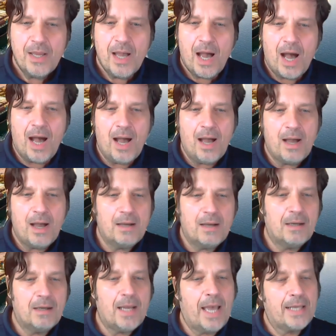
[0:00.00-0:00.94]

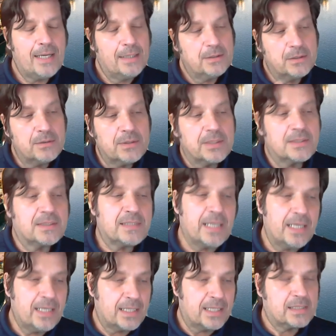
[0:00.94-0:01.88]
And I do this
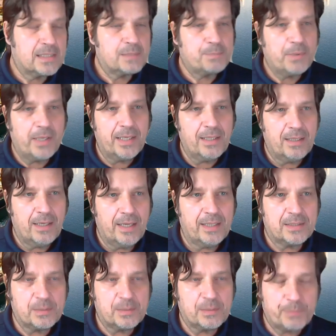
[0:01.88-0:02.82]

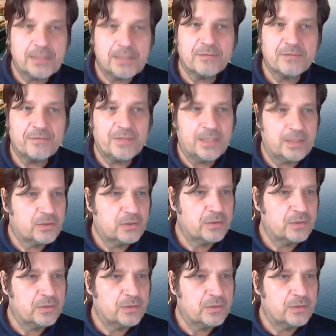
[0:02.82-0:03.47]
expressively to